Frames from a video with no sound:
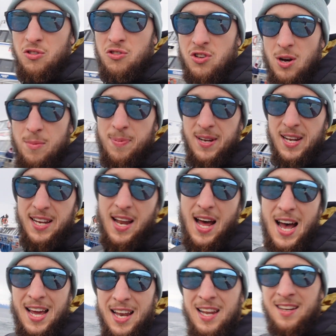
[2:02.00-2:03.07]
stop at an
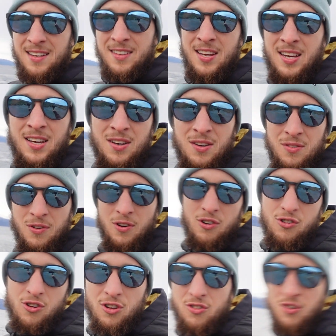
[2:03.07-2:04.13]
island for a short